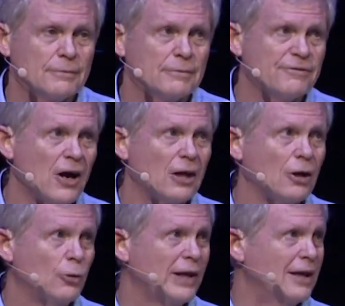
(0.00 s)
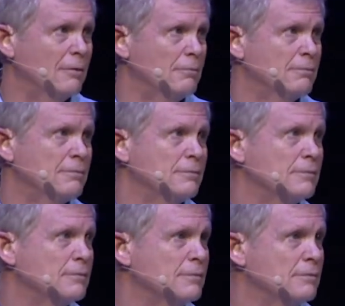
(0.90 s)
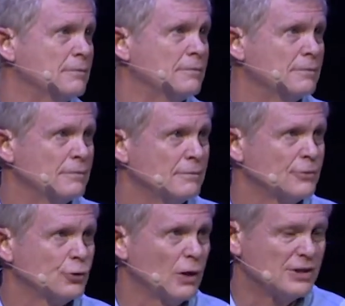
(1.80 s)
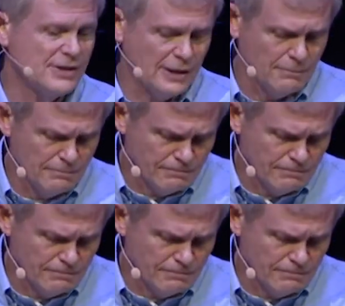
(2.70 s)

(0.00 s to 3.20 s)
Follow him. Trust him.